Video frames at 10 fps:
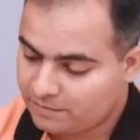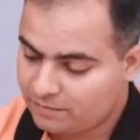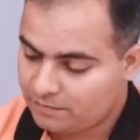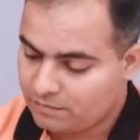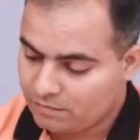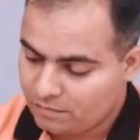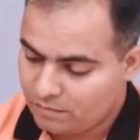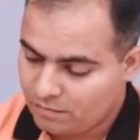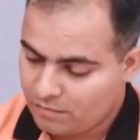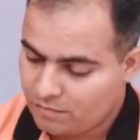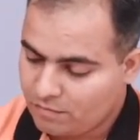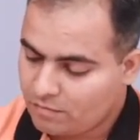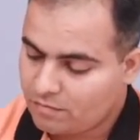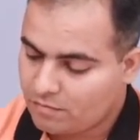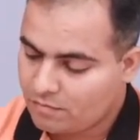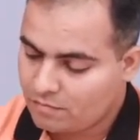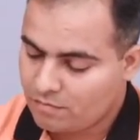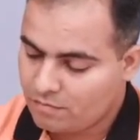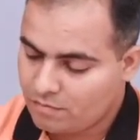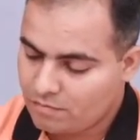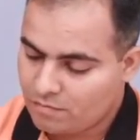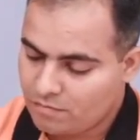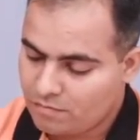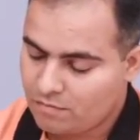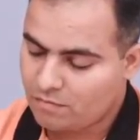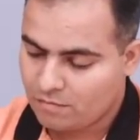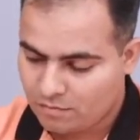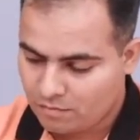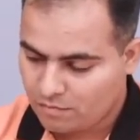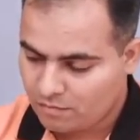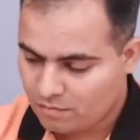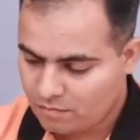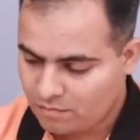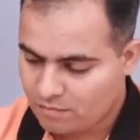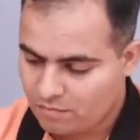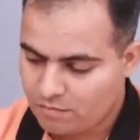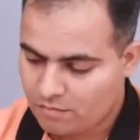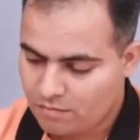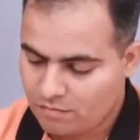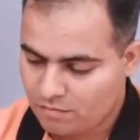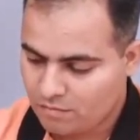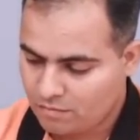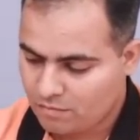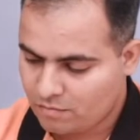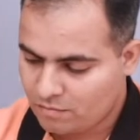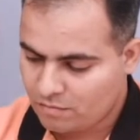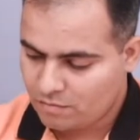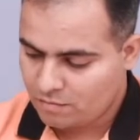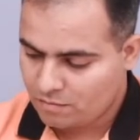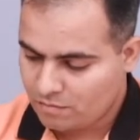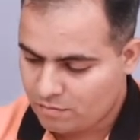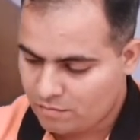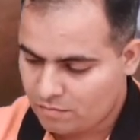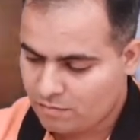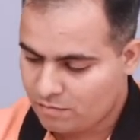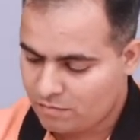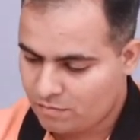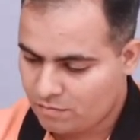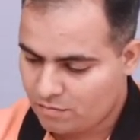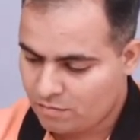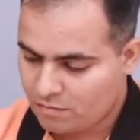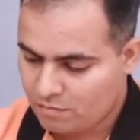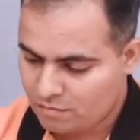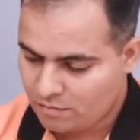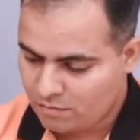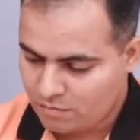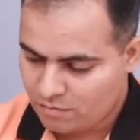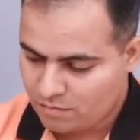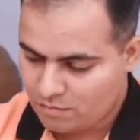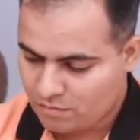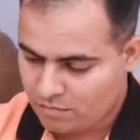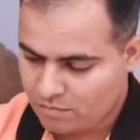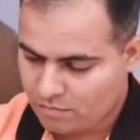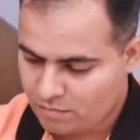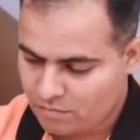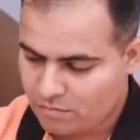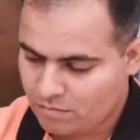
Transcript: Nobody speaks.